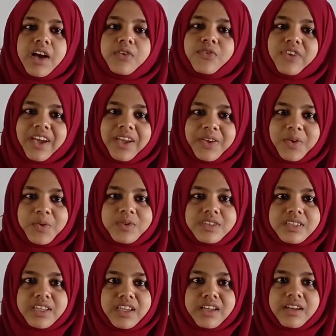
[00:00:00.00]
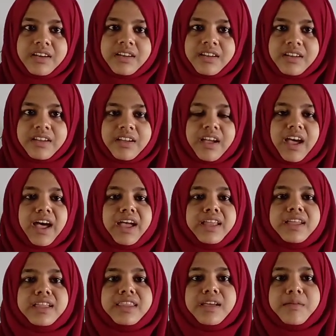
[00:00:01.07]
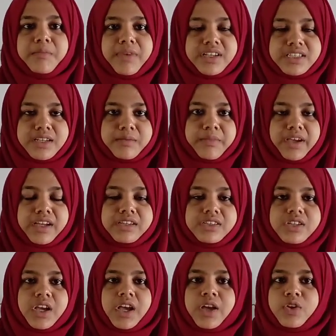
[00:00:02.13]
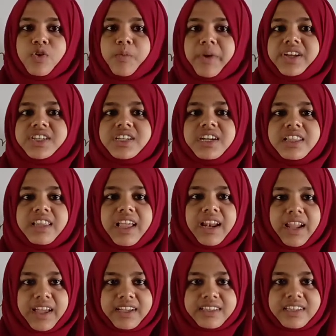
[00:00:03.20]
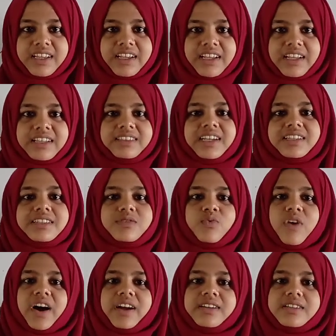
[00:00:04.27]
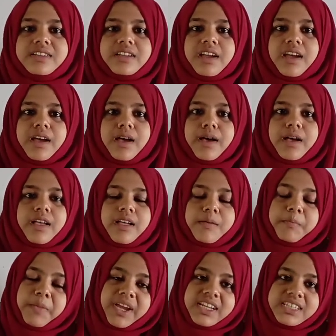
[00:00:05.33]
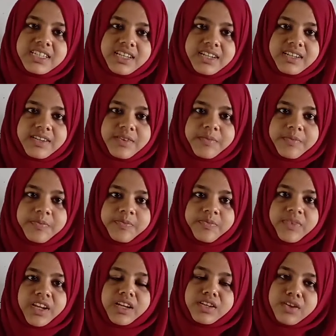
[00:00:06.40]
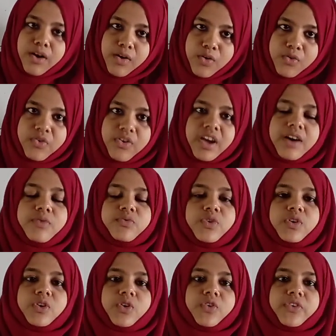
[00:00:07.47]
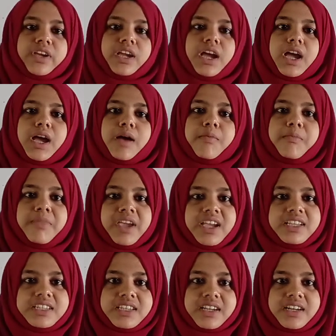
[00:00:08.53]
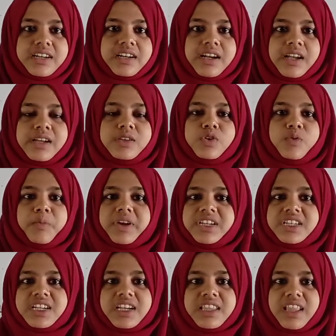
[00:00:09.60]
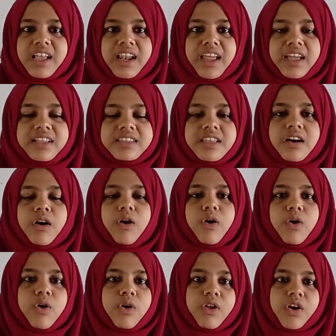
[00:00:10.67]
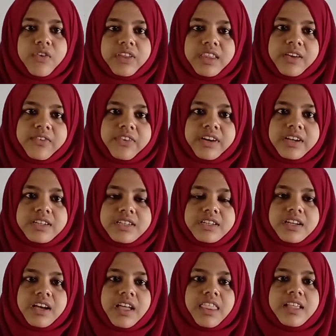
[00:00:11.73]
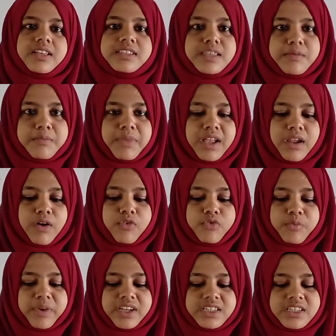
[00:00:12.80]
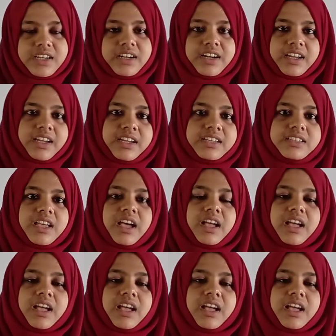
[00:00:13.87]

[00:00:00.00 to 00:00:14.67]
we are using another measurement to measure the length. That is what? Meter. Now we are following meter to measure the length all over the world. The symbol of meter is